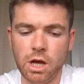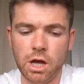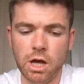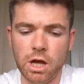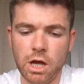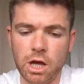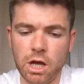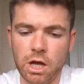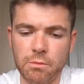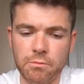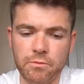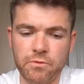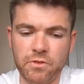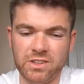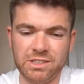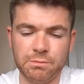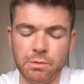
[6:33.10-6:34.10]

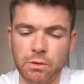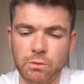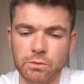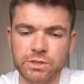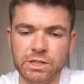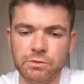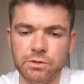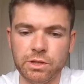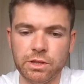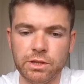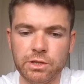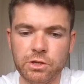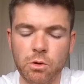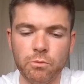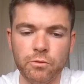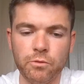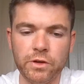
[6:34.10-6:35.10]
For example, I was even
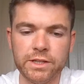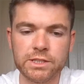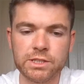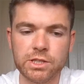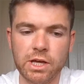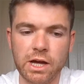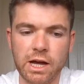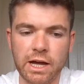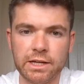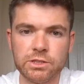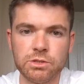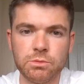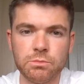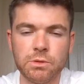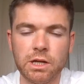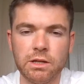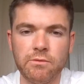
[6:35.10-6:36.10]
convinced that I had
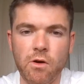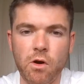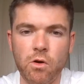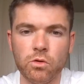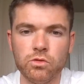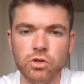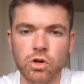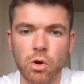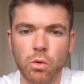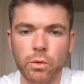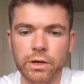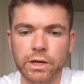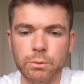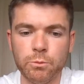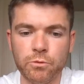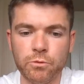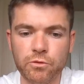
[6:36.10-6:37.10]
some kind of
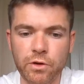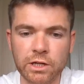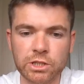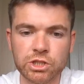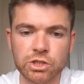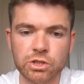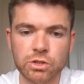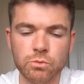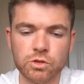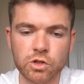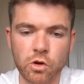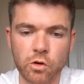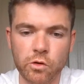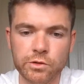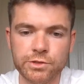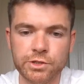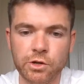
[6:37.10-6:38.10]
ongoing infection that was
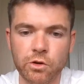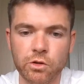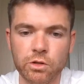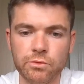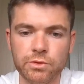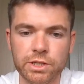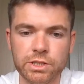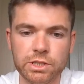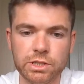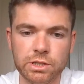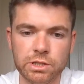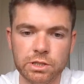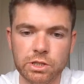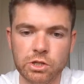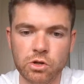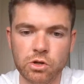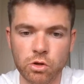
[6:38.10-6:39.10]
causing all of this, and
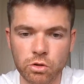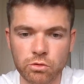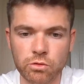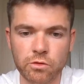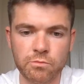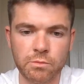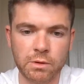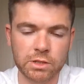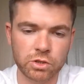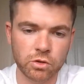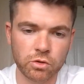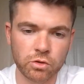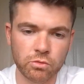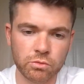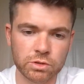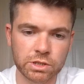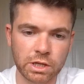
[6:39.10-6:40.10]
that the colour of my
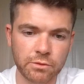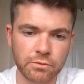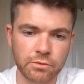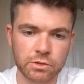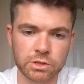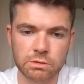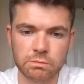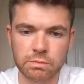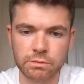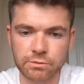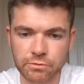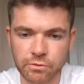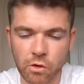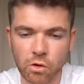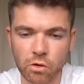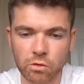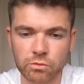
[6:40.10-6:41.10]
tongue was different to
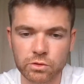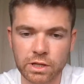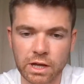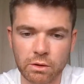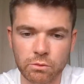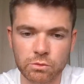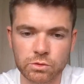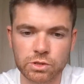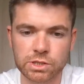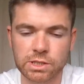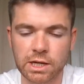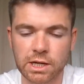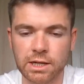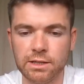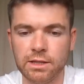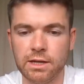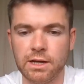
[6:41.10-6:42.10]
before, and that was a
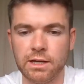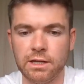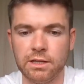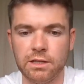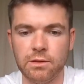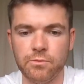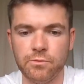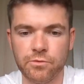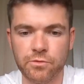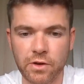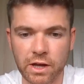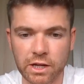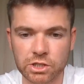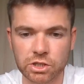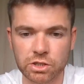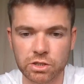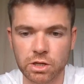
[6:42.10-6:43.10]
sign that I had an
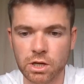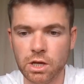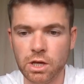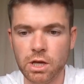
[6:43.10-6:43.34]
infection.